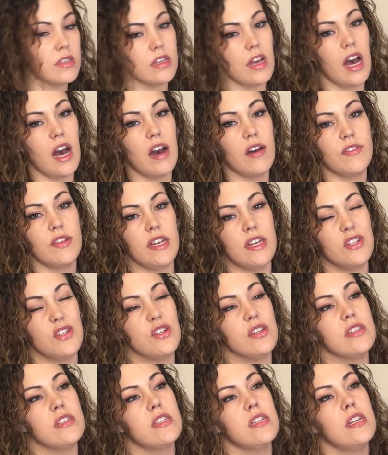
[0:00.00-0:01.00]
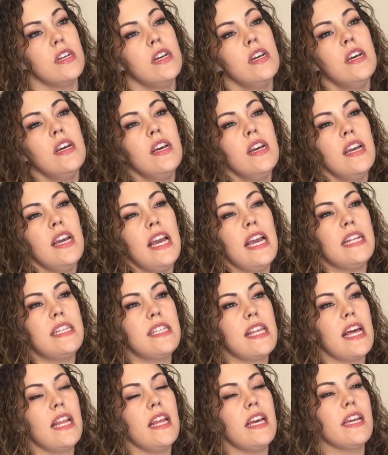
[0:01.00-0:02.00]
soft.
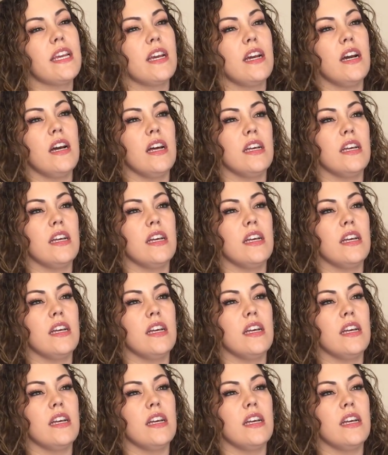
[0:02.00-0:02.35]
It's that like